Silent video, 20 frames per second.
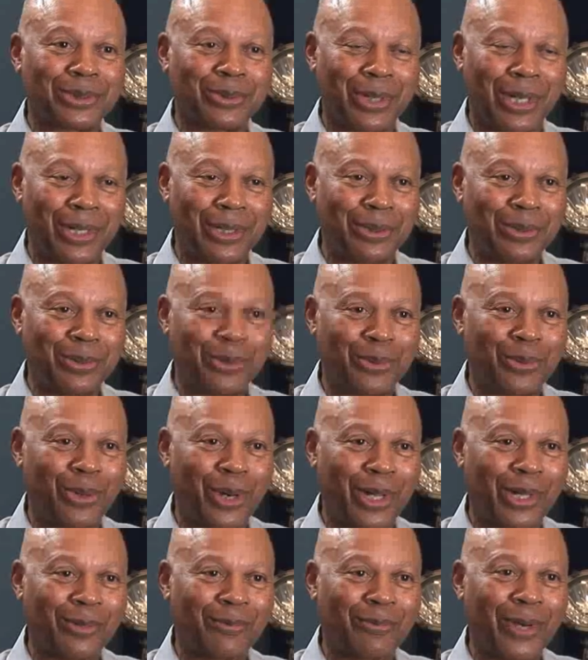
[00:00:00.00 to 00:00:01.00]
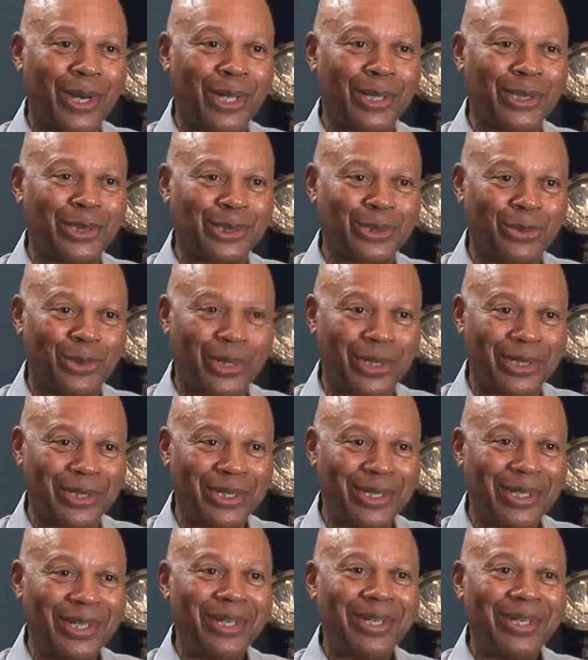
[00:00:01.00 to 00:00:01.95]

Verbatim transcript: So how do you qualify the joint?